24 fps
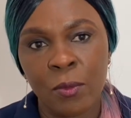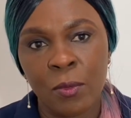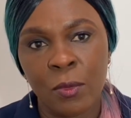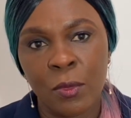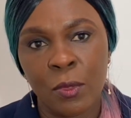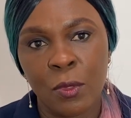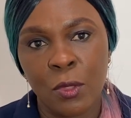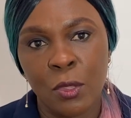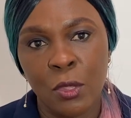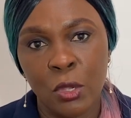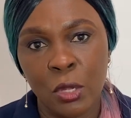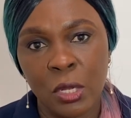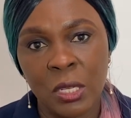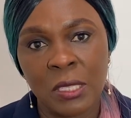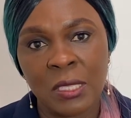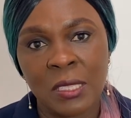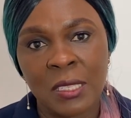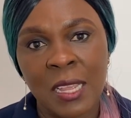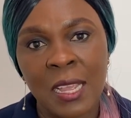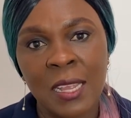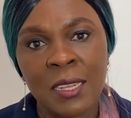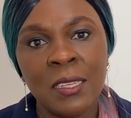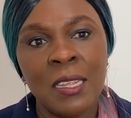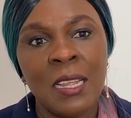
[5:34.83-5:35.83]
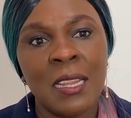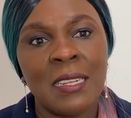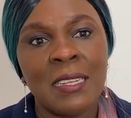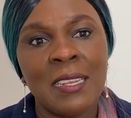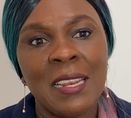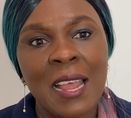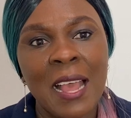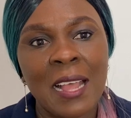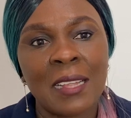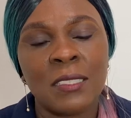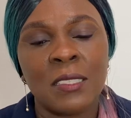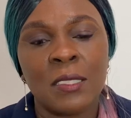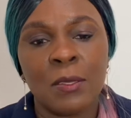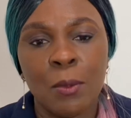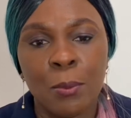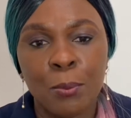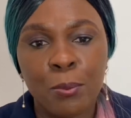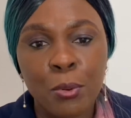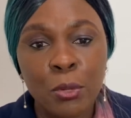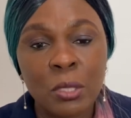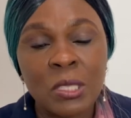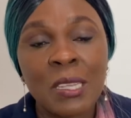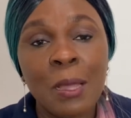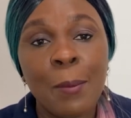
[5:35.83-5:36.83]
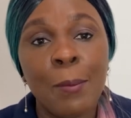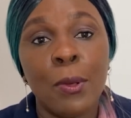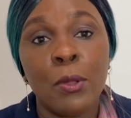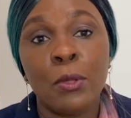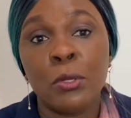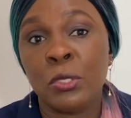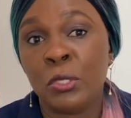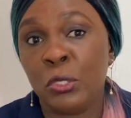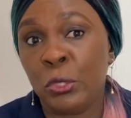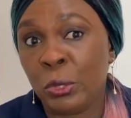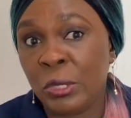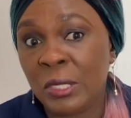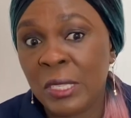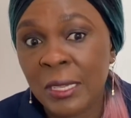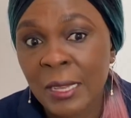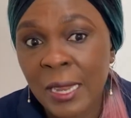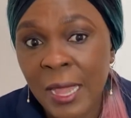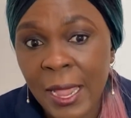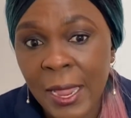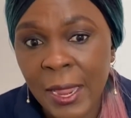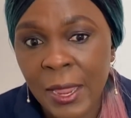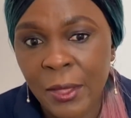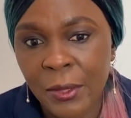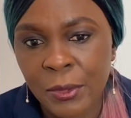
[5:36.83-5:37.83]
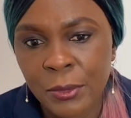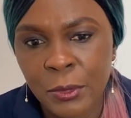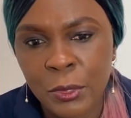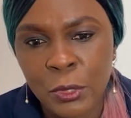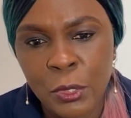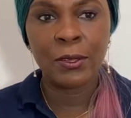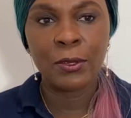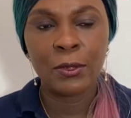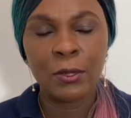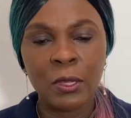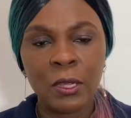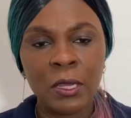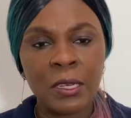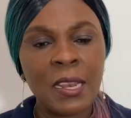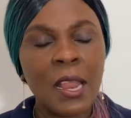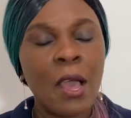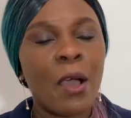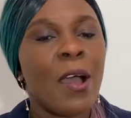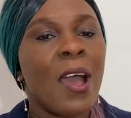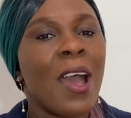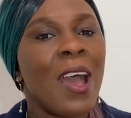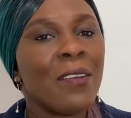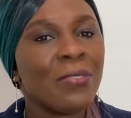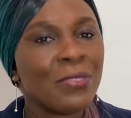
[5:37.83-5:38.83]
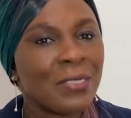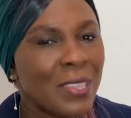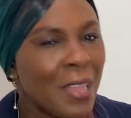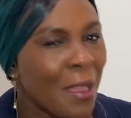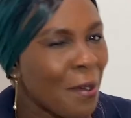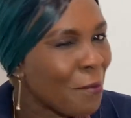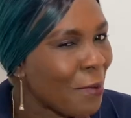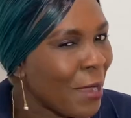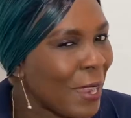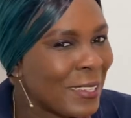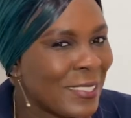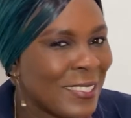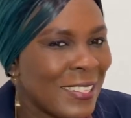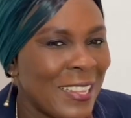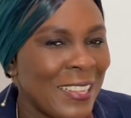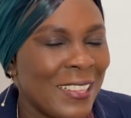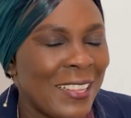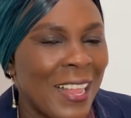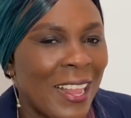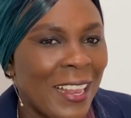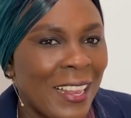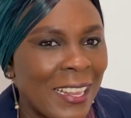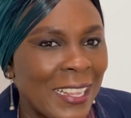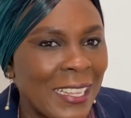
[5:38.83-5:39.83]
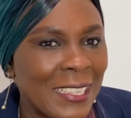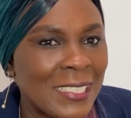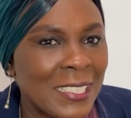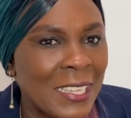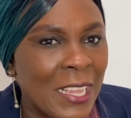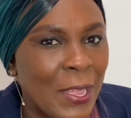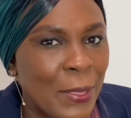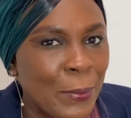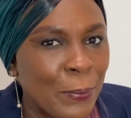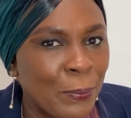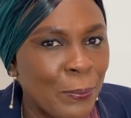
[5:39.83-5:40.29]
you understand, that brought about your denial. Now, after writing that letter,